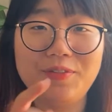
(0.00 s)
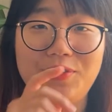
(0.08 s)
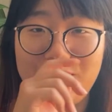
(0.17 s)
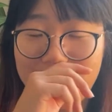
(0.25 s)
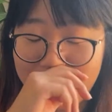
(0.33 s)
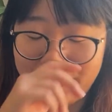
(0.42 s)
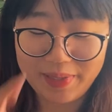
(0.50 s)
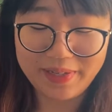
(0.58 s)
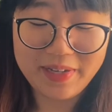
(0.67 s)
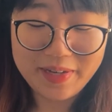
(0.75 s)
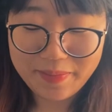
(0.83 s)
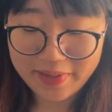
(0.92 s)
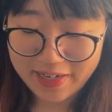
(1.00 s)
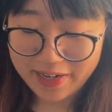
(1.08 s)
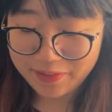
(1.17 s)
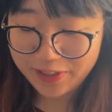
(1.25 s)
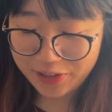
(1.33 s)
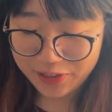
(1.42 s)
show you in a bit, but I
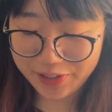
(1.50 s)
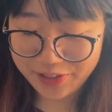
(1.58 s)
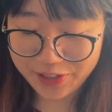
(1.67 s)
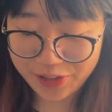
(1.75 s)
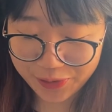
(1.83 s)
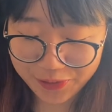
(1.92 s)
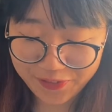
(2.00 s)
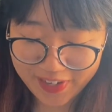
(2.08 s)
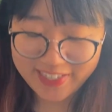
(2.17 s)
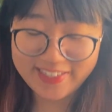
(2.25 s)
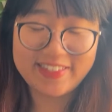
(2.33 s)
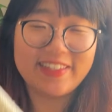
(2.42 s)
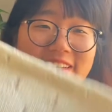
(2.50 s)
will show you the shawl first.